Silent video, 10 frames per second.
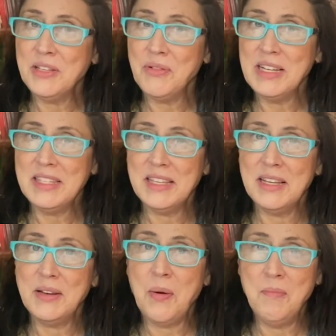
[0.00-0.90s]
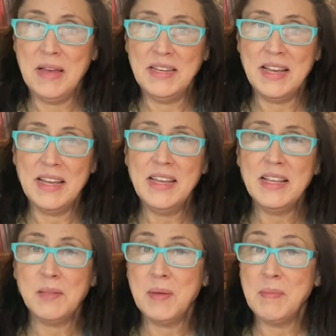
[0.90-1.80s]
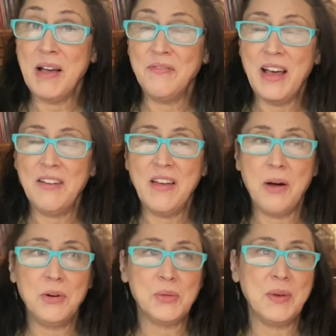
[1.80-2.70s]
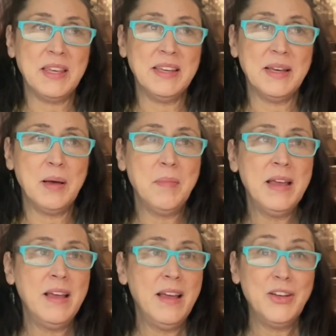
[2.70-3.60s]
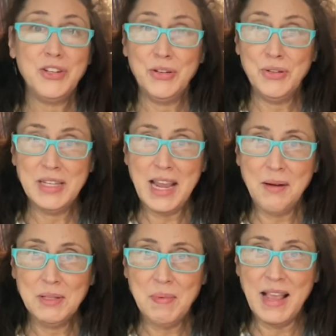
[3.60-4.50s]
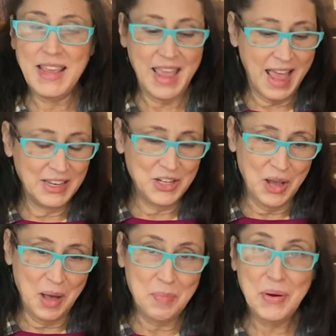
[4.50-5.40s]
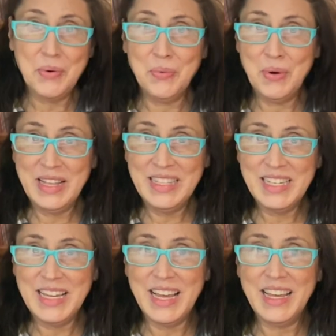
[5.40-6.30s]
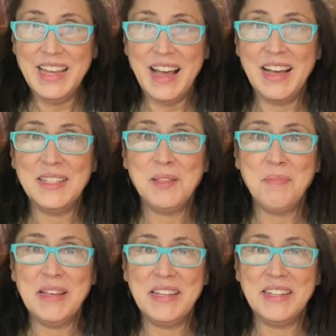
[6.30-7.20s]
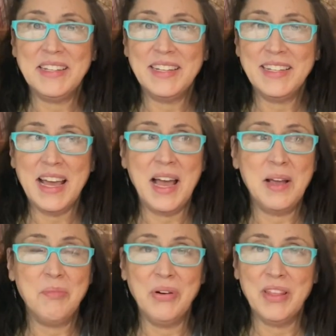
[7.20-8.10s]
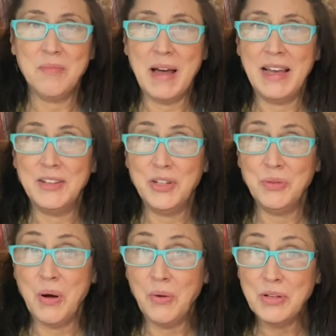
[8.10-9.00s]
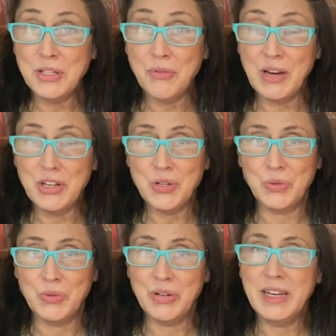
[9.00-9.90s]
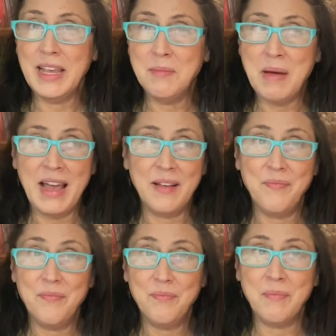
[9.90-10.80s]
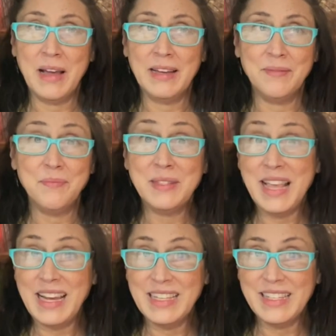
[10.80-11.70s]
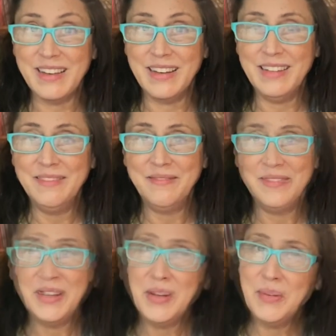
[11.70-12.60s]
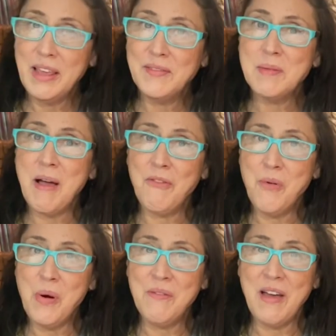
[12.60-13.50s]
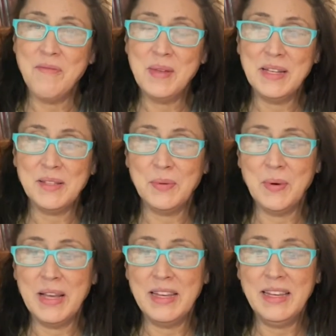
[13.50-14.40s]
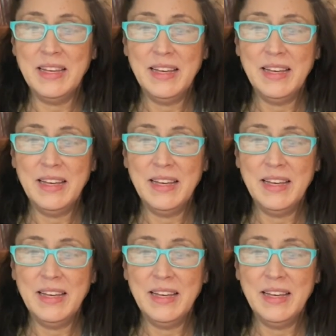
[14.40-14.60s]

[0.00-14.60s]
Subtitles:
grandson on Monday, spent about 5 hours with him. Tuesday, I was playing catch up. Wednesday, I spent time with my 2 oldest grandchildren and my second son, who lives about 45 minutes away.